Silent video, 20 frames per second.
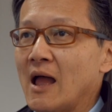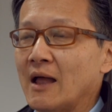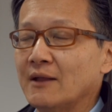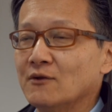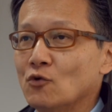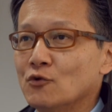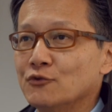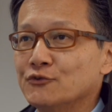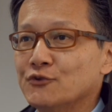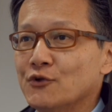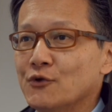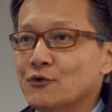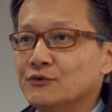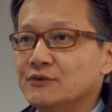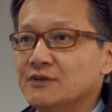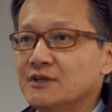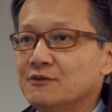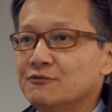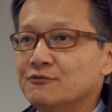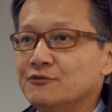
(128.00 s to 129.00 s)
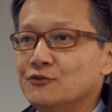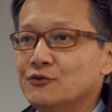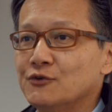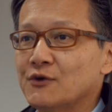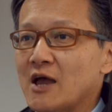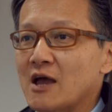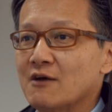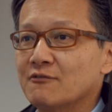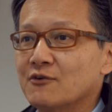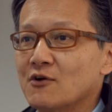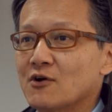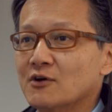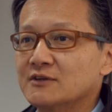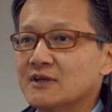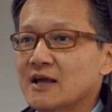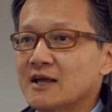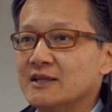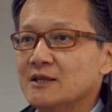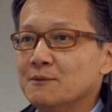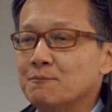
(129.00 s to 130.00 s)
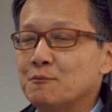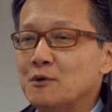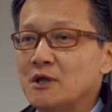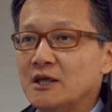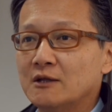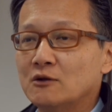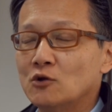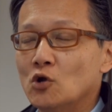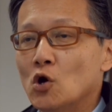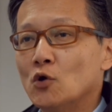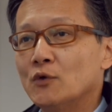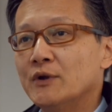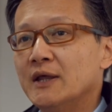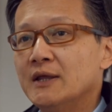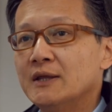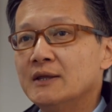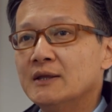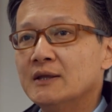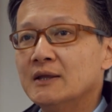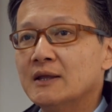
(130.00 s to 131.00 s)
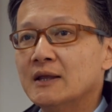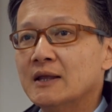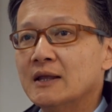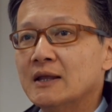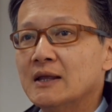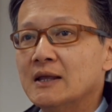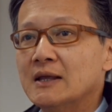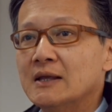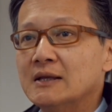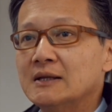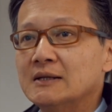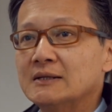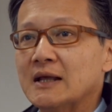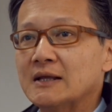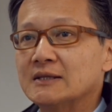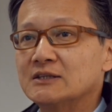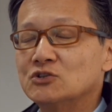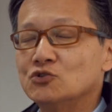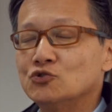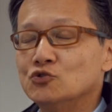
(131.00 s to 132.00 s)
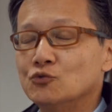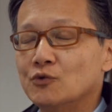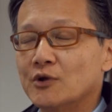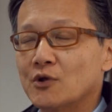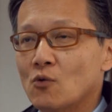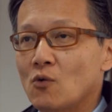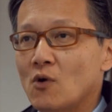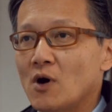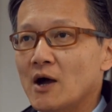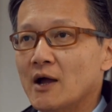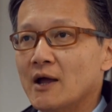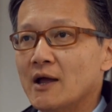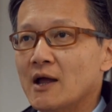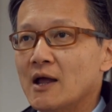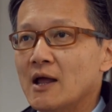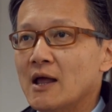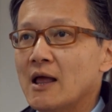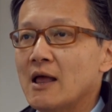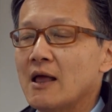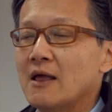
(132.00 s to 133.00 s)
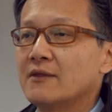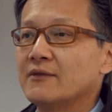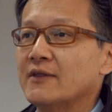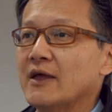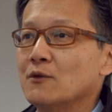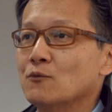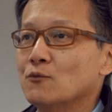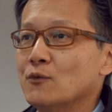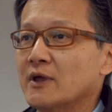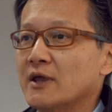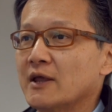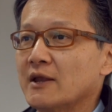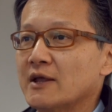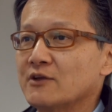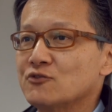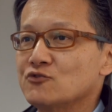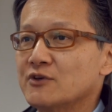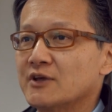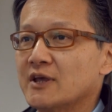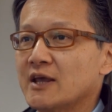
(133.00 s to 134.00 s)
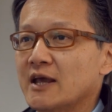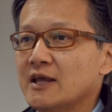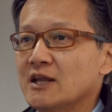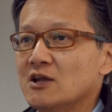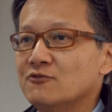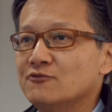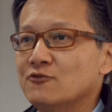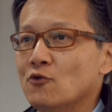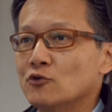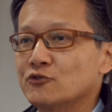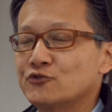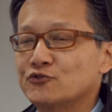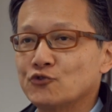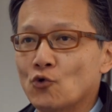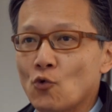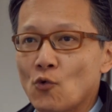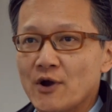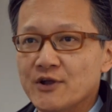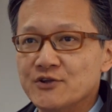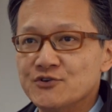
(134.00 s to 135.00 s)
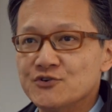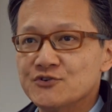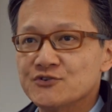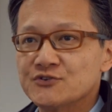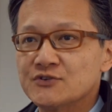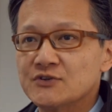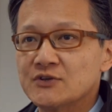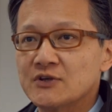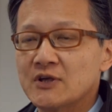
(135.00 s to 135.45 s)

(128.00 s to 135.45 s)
and also if you have got any peak loading that you require, then we can actually cater for storages